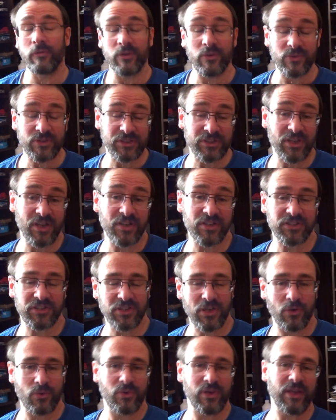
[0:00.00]
it was the
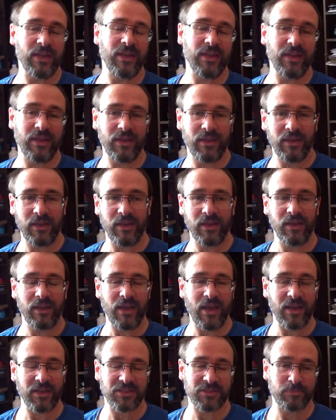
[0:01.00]

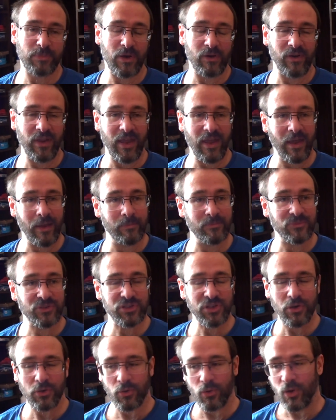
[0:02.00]
Sony Xperia
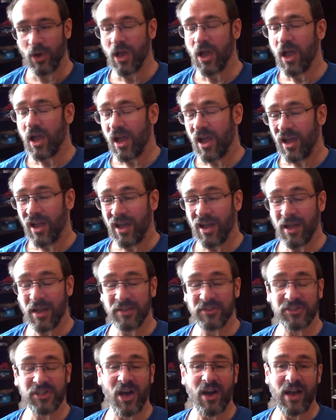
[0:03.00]
M2,
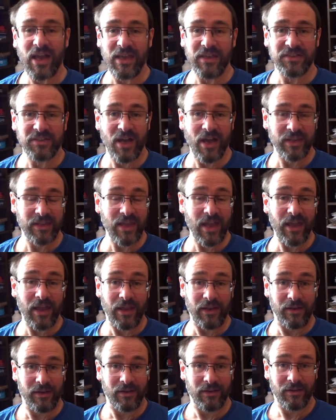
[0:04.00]
died
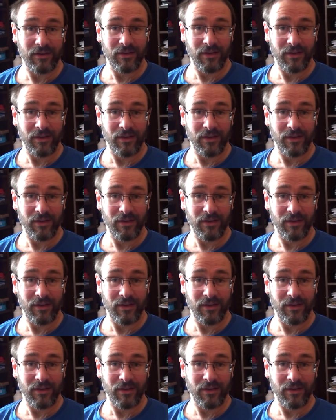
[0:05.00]
again.